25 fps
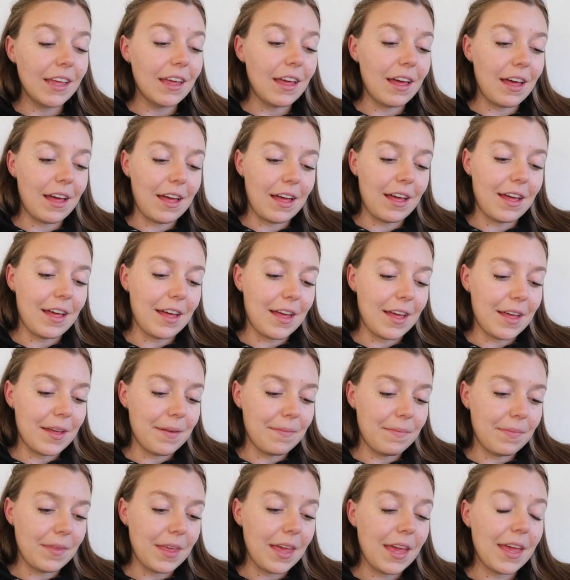
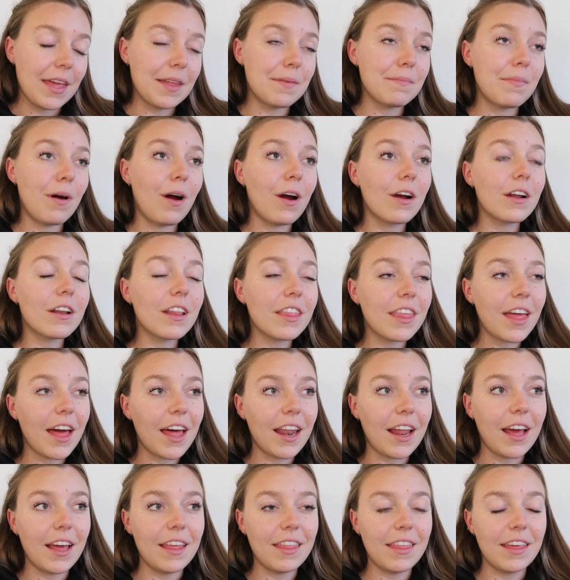Um, and part of
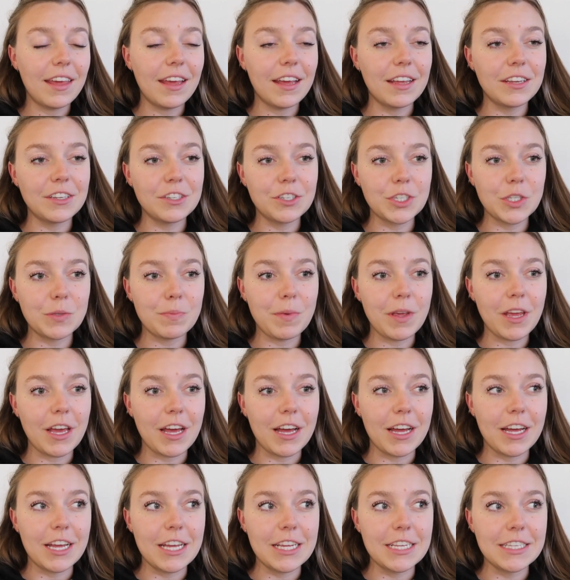that I think is just
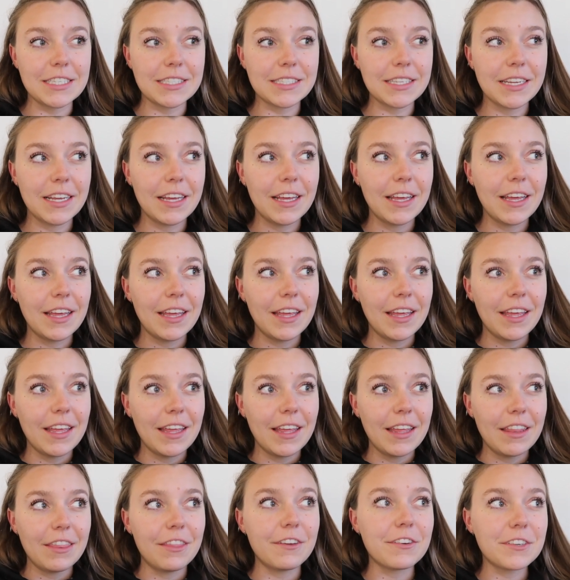because
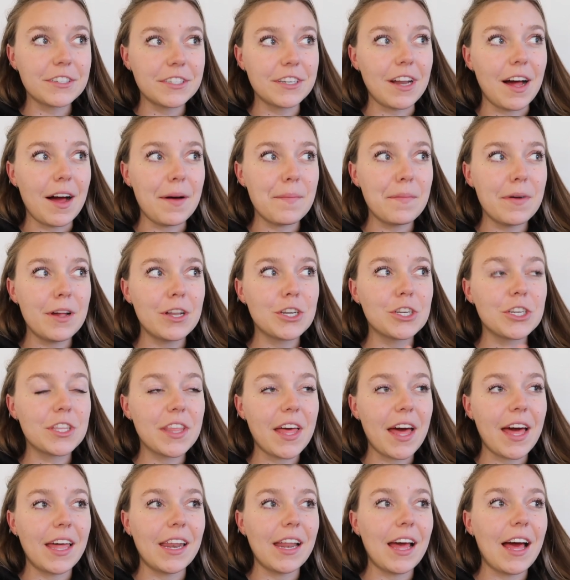there's not much
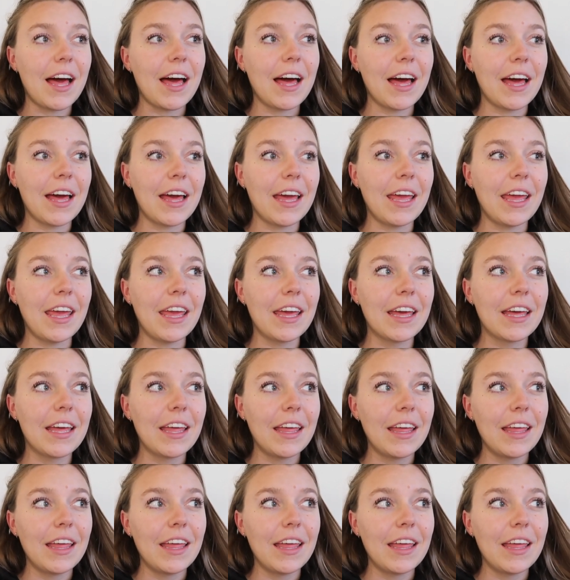that I